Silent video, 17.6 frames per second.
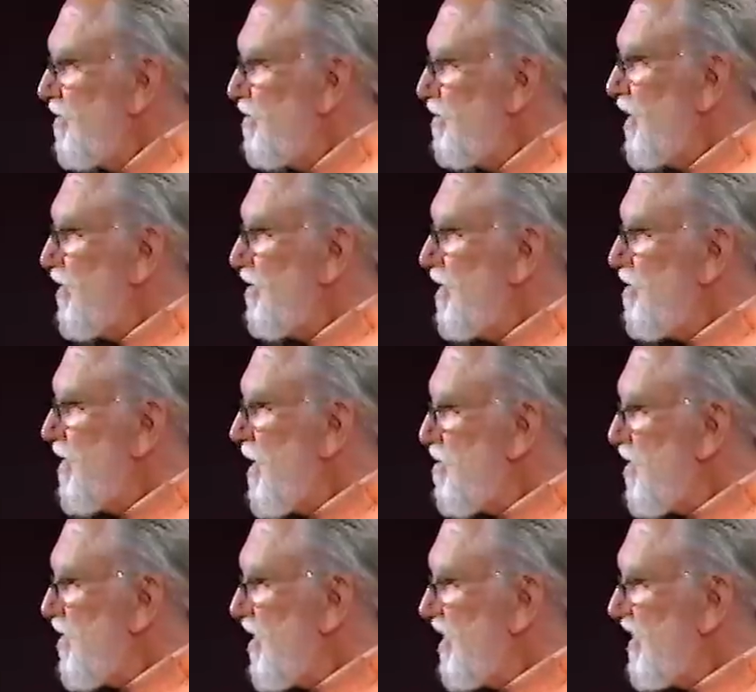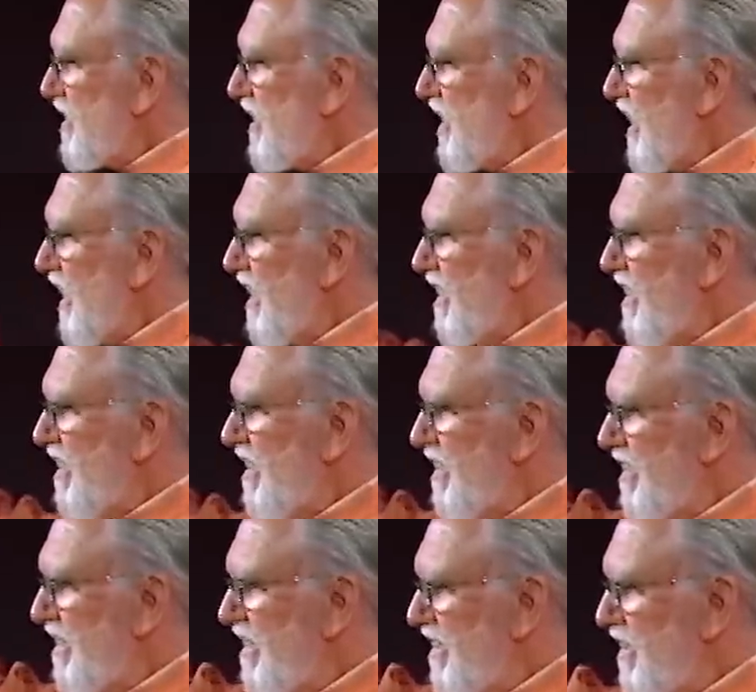But remember, at the
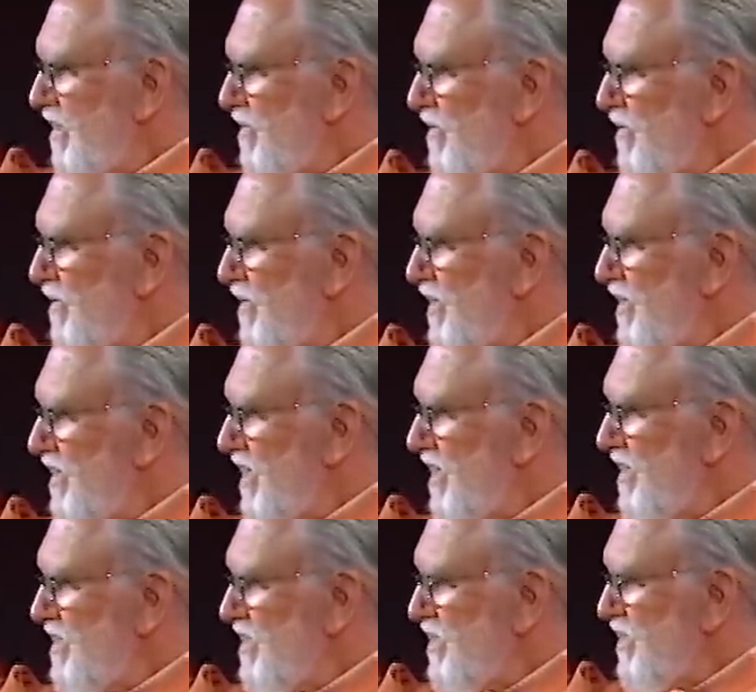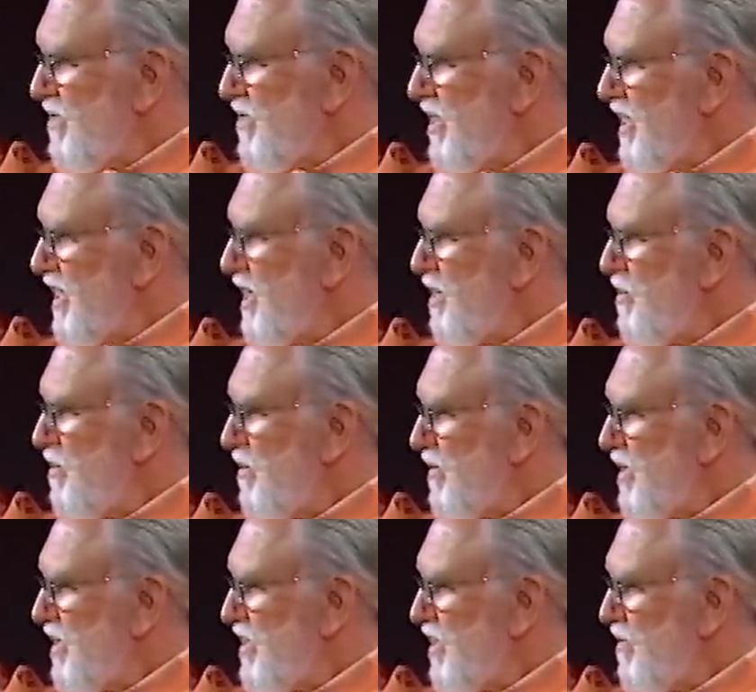end of the
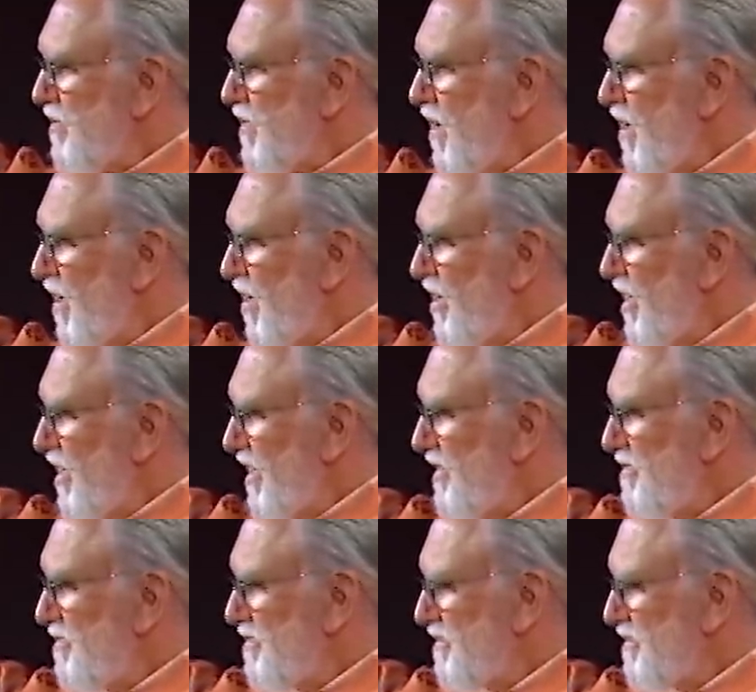stream is a fall,